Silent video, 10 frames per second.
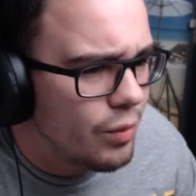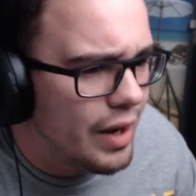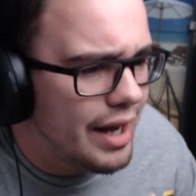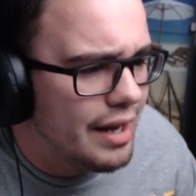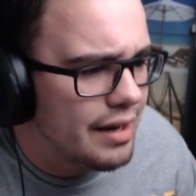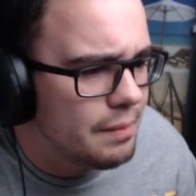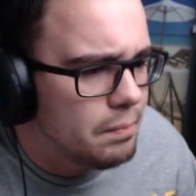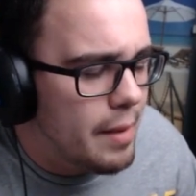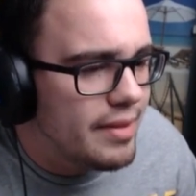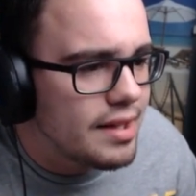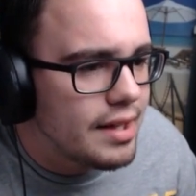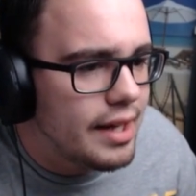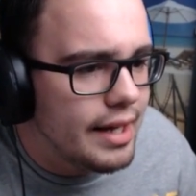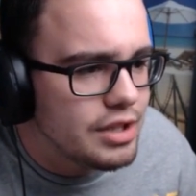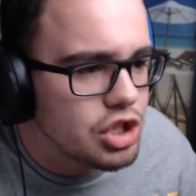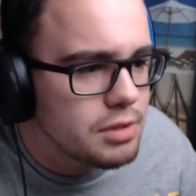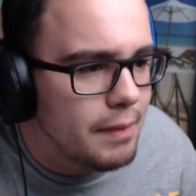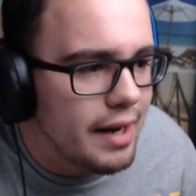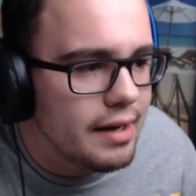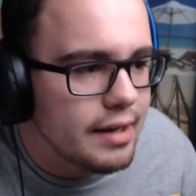Wait. Maybe the key just
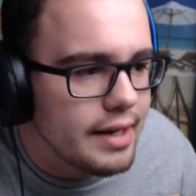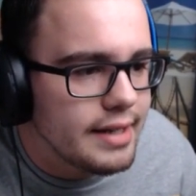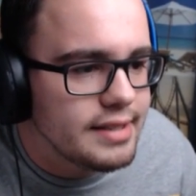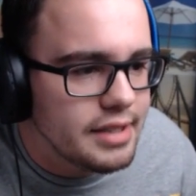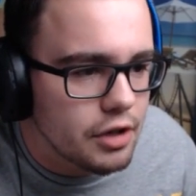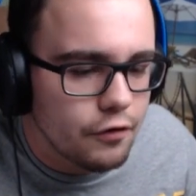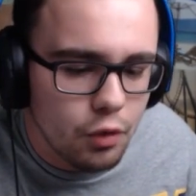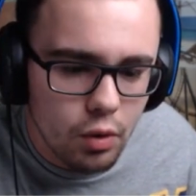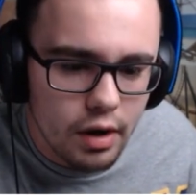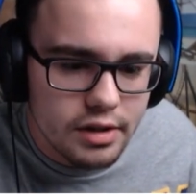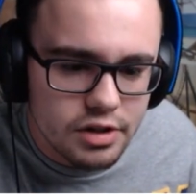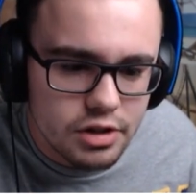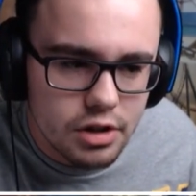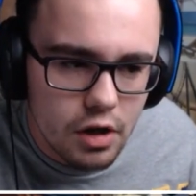made it easier for us.